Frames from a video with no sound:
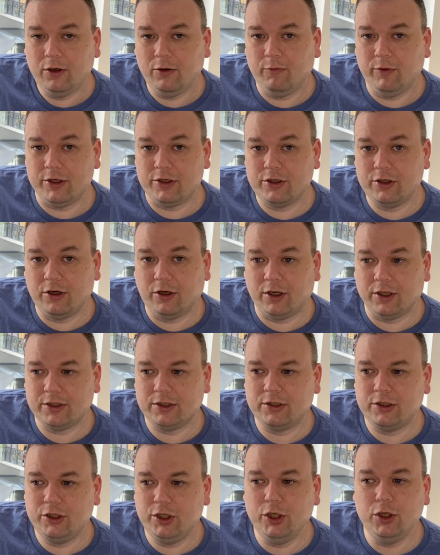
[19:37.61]
which
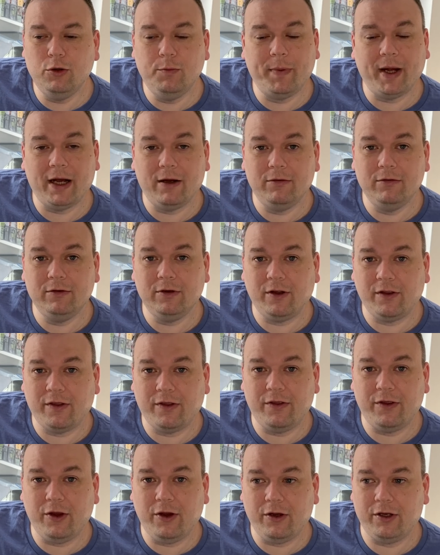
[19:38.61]
costs
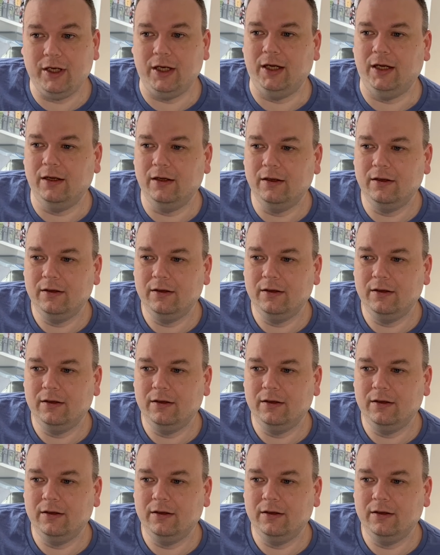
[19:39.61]
£2.30.